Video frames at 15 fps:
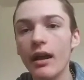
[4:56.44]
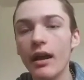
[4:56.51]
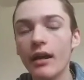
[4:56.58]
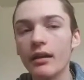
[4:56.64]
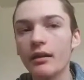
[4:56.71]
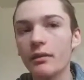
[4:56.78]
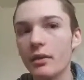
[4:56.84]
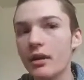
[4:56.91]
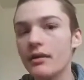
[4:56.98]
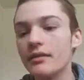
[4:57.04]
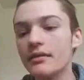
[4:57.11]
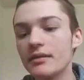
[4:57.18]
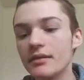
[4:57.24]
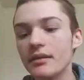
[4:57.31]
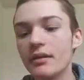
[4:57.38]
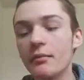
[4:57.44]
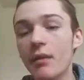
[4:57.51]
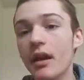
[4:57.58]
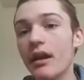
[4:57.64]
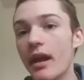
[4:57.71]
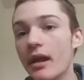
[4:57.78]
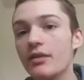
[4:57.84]
And because it
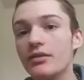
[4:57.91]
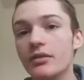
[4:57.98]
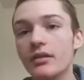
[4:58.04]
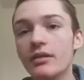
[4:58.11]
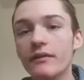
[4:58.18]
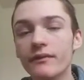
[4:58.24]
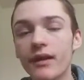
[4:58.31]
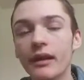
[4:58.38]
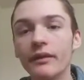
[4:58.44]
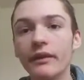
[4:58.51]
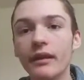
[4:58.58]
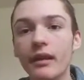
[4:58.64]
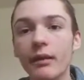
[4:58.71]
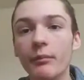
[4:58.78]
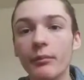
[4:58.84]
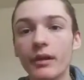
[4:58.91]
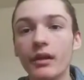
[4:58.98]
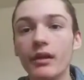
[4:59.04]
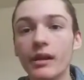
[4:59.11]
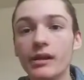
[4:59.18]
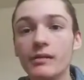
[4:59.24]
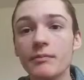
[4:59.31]
might actually finally be
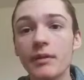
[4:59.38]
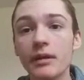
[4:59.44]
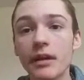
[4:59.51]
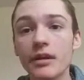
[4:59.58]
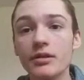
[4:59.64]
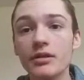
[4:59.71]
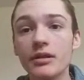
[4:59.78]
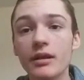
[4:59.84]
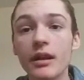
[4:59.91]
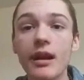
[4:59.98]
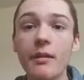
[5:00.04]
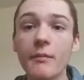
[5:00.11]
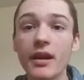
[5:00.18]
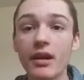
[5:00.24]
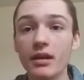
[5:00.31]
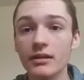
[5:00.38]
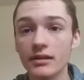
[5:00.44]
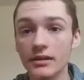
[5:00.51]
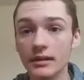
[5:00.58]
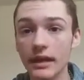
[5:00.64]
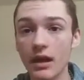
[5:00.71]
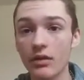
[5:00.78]
an explanation, and I may not
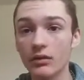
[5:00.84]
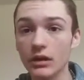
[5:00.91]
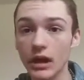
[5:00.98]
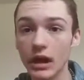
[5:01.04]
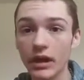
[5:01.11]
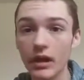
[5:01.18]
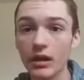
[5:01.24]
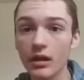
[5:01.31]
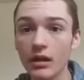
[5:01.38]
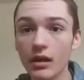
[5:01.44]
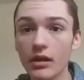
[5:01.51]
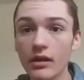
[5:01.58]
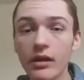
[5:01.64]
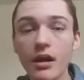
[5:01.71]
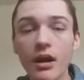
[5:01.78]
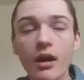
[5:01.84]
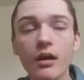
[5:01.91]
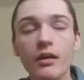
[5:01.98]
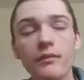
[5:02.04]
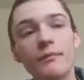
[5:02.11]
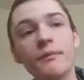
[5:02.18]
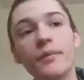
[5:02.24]
sound like it
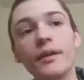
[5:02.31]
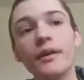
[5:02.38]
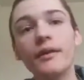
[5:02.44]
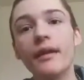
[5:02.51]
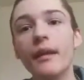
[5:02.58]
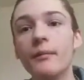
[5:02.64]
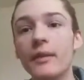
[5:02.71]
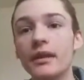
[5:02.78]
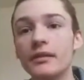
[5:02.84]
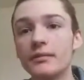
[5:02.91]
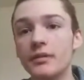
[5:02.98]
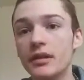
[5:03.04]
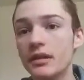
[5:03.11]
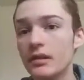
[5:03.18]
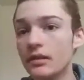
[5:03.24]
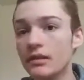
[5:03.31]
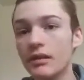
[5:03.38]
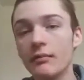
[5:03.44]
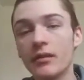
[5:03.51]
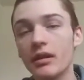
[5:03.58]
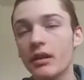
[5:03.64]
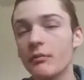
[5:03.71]
but that makes me,
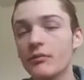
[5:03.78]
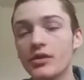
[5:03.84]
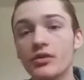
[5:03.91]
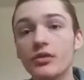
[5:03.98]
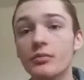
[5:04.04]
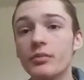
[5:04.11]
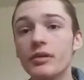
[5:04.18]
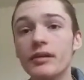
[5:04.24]
I mean, I'm super